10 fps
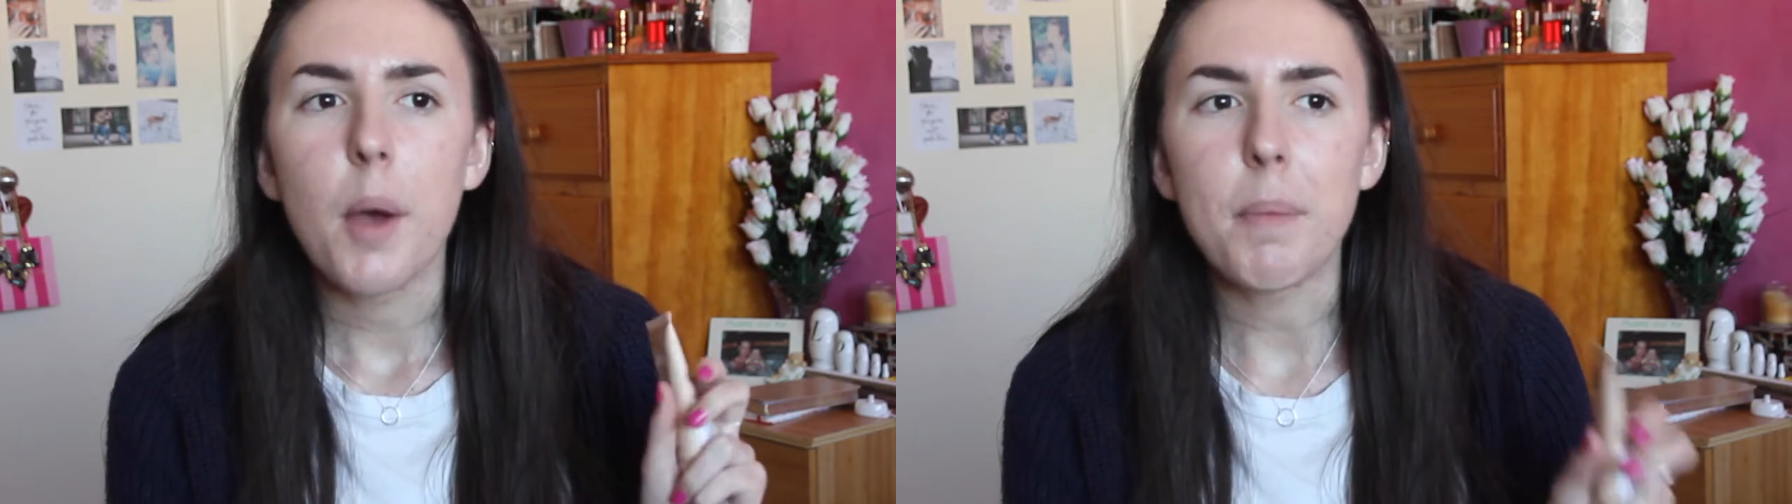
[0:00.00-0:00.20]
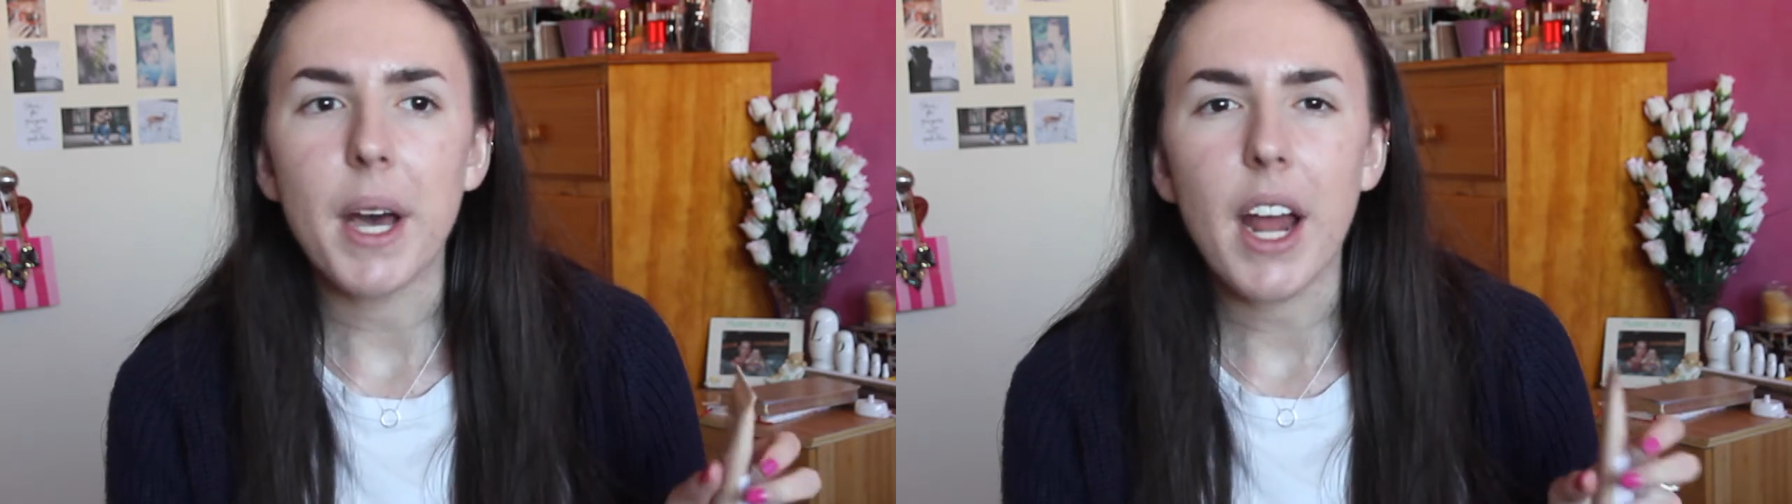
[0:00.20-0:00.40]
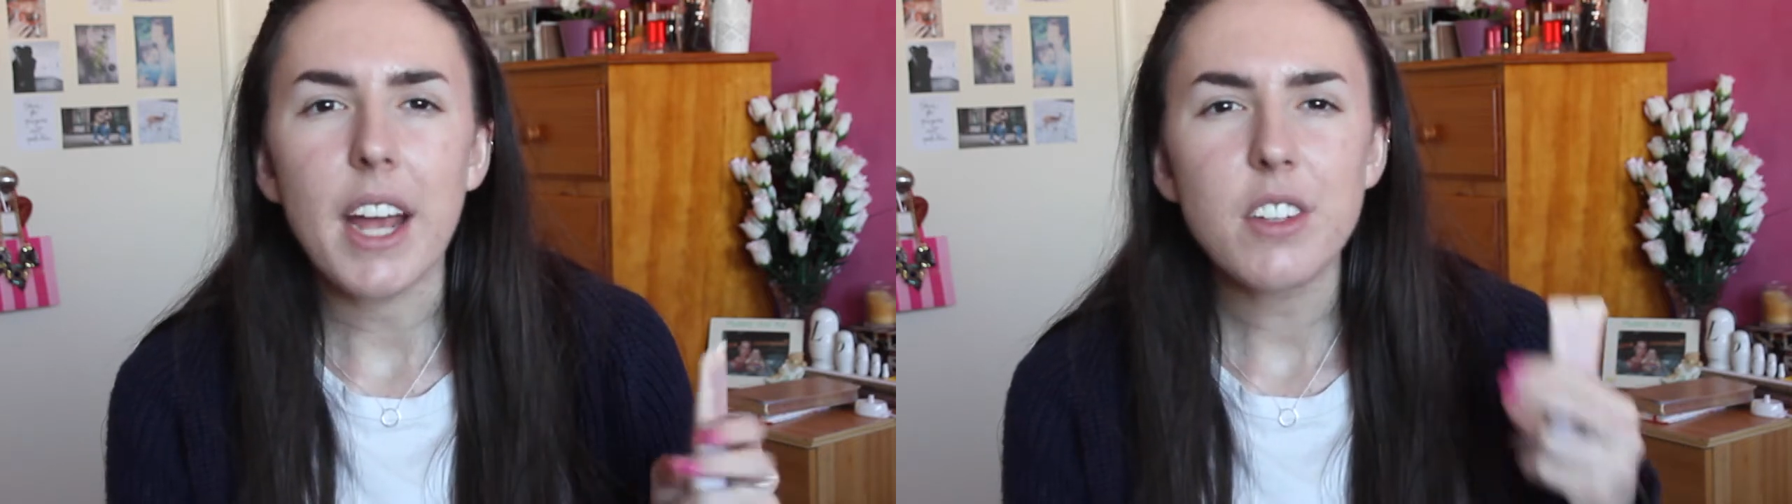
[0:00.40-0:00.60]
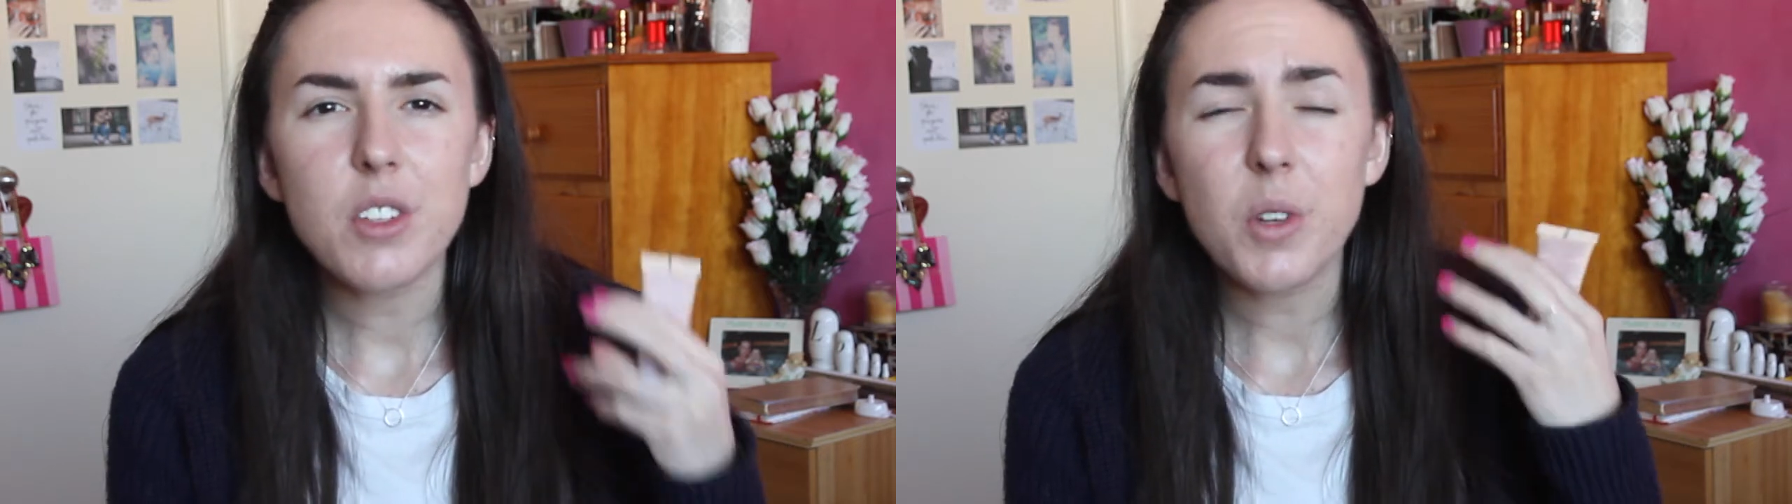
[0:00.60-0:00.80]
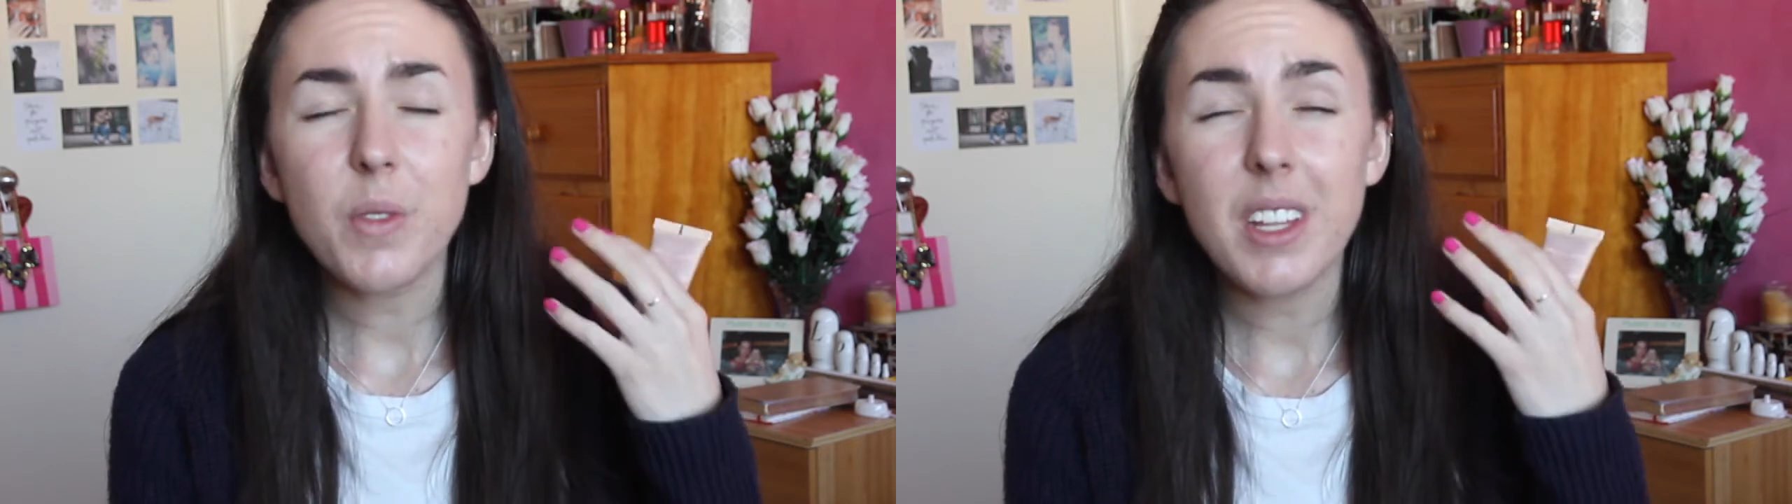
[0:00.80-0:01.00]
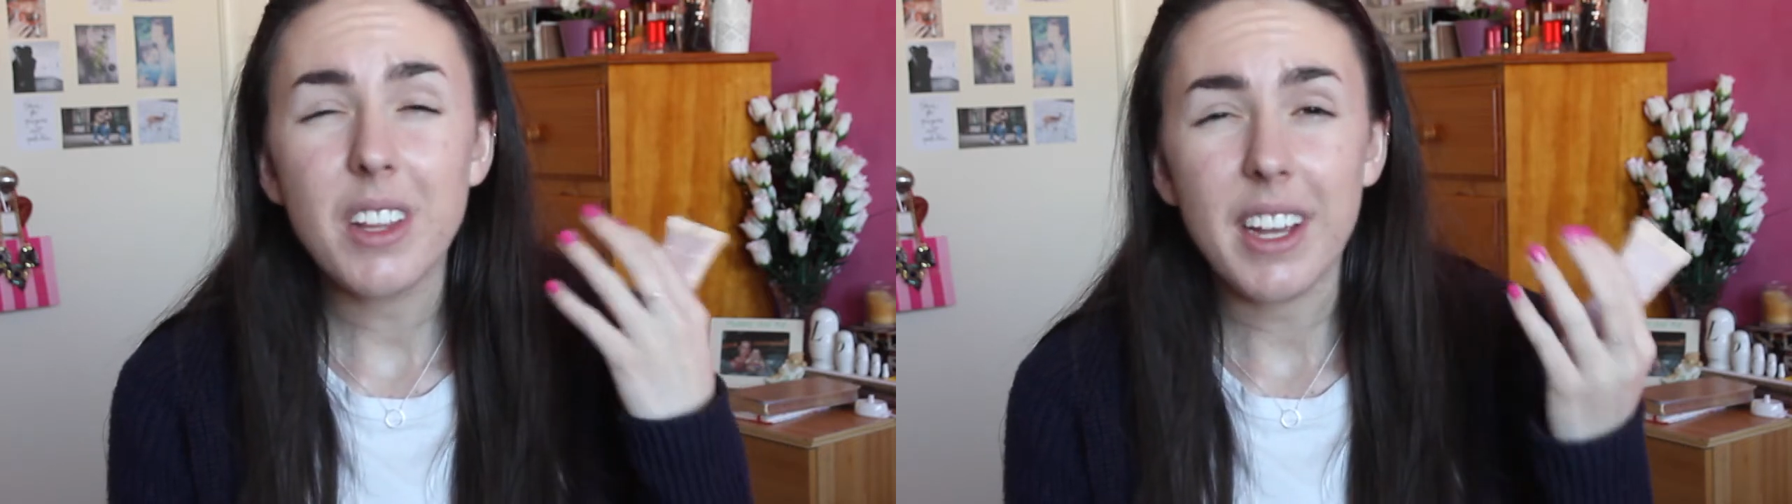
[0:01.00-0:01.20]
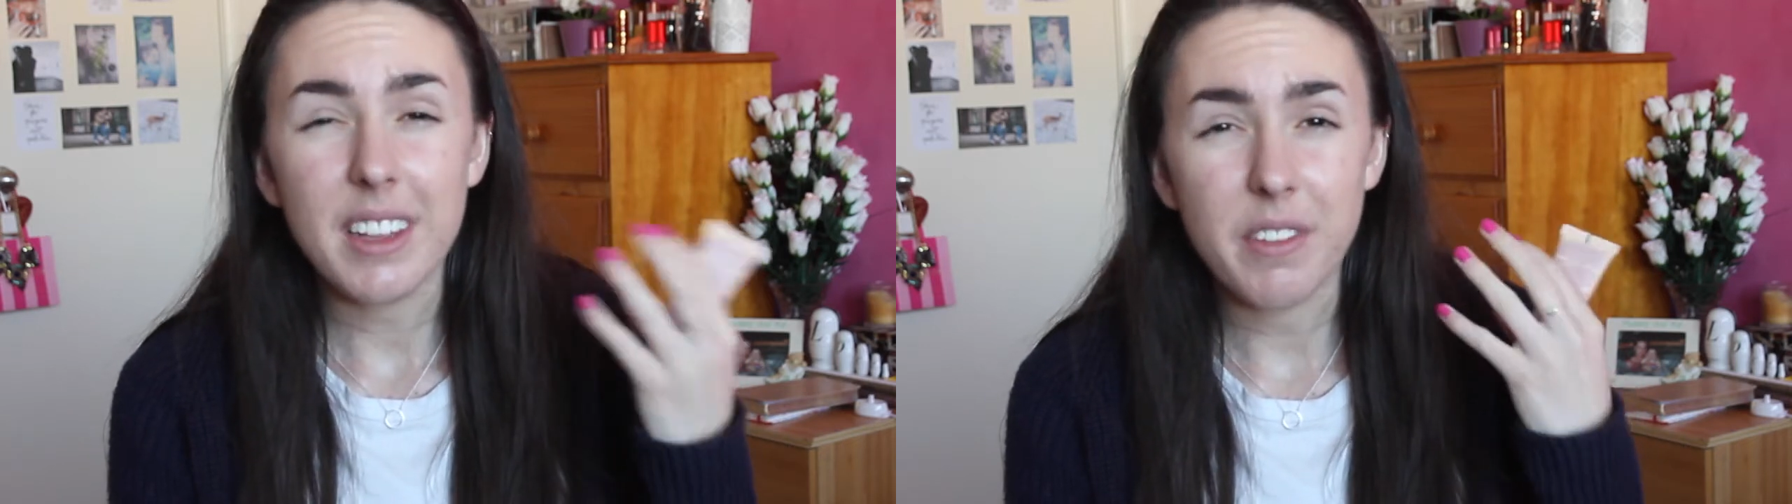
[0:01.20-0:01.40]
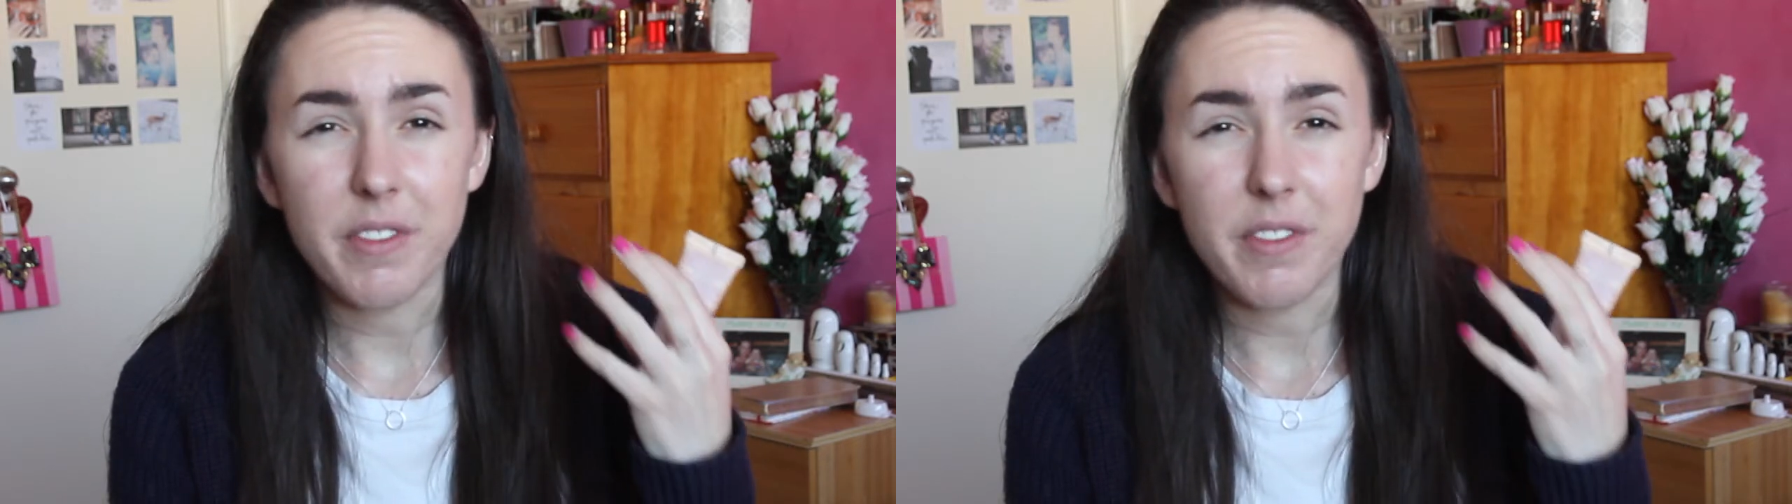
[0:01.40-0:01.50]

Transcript: but I just don't really like the